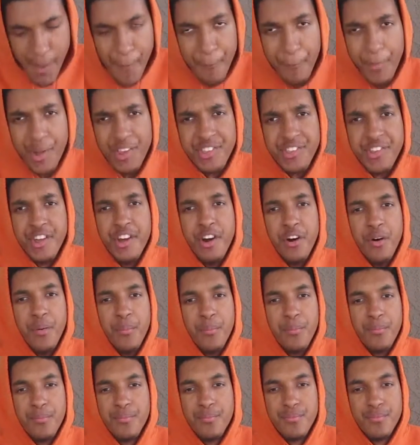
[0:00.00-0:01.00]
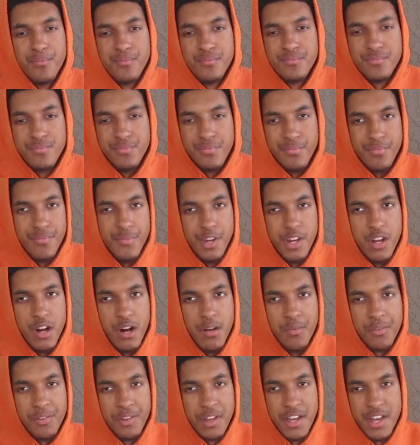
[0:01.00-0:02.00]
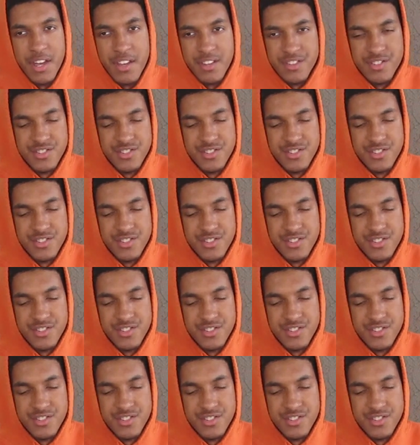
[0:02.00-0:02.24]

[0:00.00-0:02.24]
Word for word: But still, you know what I'm saying?